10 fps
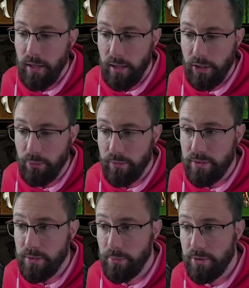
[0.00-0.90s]
You
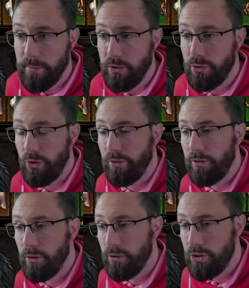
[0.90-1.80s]
obviously want to make sure you're
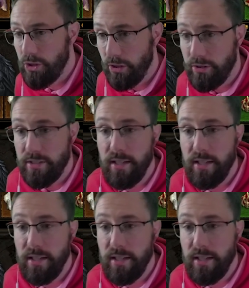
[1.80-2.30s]
Furious Charging to